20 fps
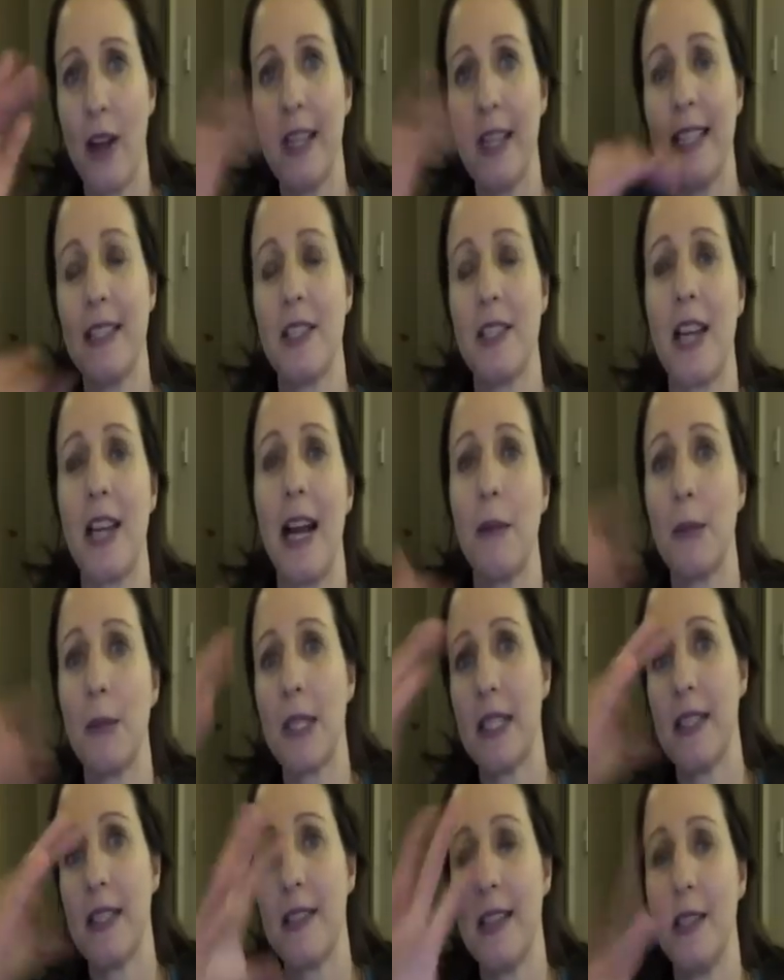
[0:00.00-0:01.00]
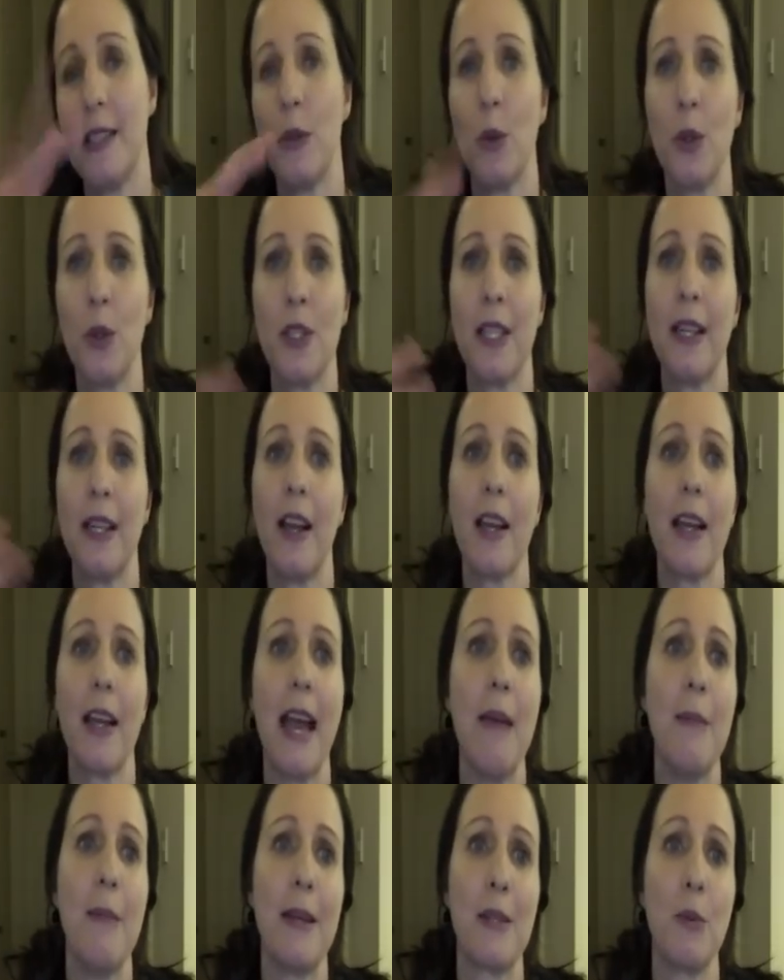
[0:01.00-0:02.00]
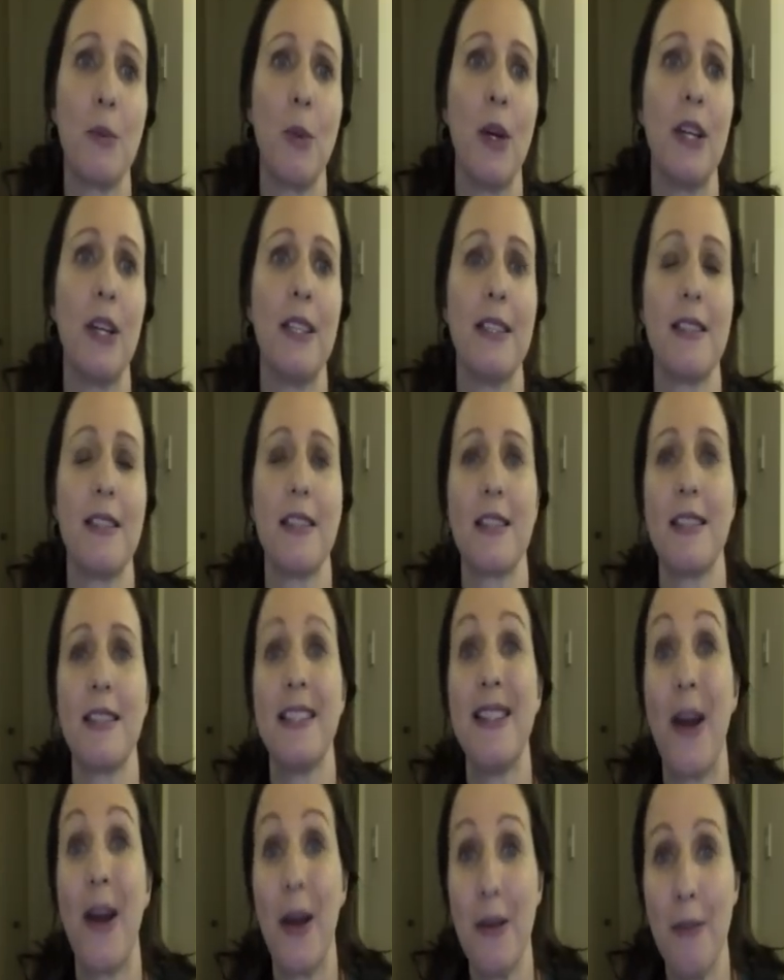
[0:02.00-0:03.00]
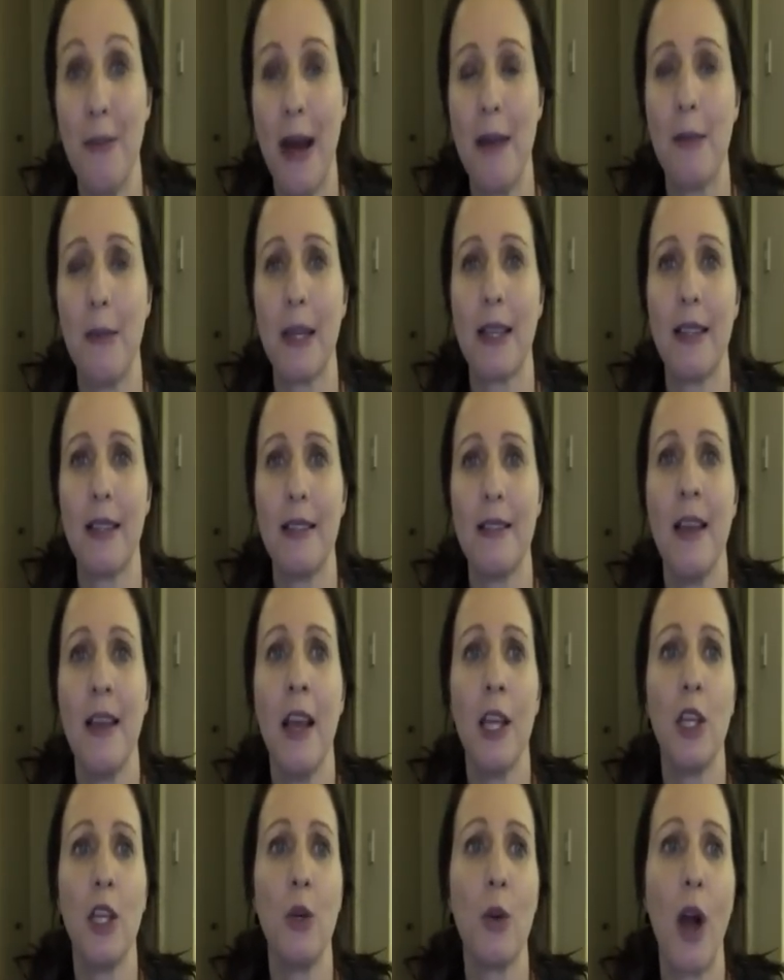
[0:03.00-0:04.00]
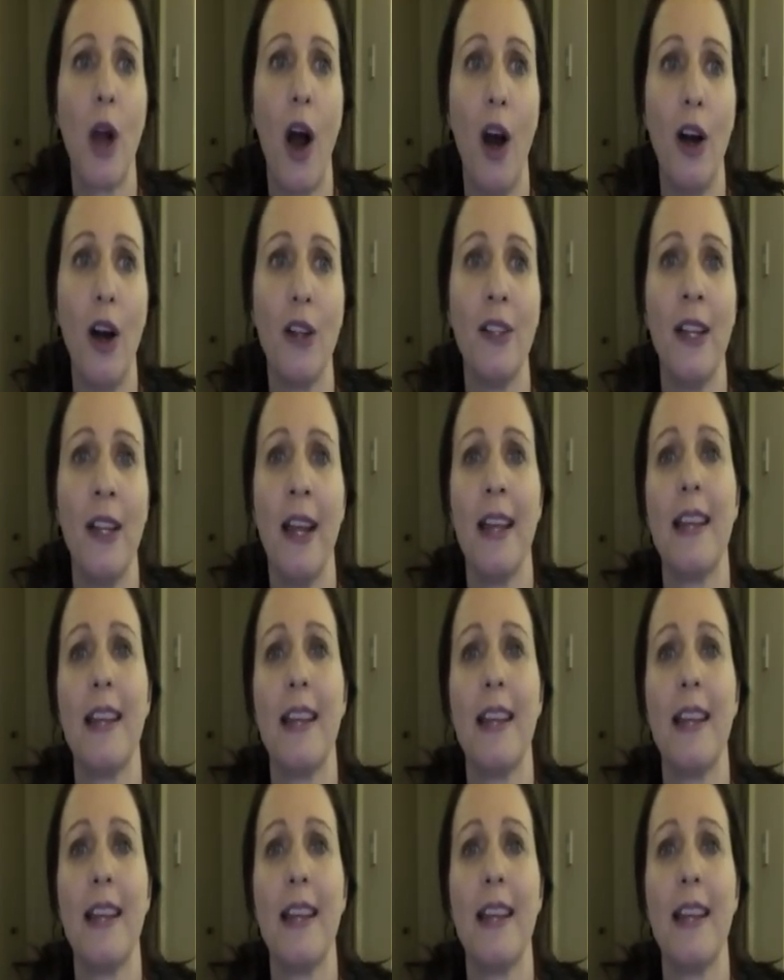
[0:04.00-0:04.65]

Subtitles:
in chapters in order. Like MS Word is just a nightmare because you can't,